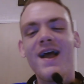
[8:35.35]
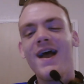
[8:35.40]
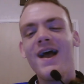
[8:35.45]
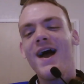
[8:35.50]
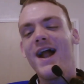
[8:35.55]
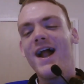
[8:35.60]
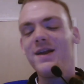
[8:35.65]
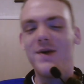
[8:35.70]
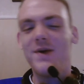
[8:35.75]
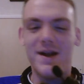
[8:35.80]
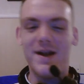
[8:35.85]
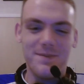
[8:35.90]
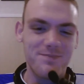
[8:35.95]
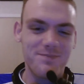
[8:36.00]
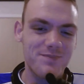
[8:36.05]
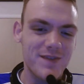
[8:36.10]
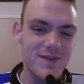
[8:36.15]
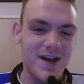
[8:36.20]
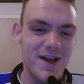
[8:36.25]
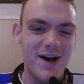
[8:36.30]
Anyway,
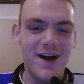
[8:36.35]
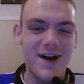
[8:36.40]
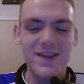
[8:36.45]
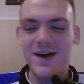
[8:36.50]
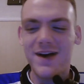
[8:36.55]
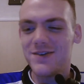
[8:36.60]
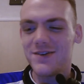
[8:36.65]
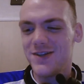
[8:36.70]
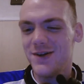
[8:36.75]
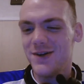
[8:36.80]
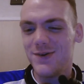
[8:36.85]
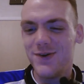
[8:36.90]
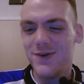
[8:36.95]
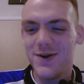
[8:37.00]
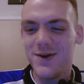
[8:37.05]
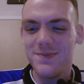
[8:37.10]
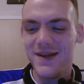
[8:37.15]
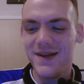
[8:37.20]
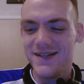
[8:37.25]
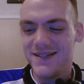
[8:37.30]
that'll do it
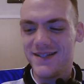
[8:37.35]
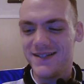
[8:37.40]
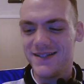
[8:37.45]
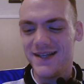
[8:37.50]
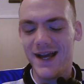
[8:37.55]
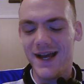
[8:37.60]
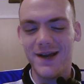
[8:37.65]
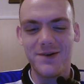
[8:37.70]
for me today.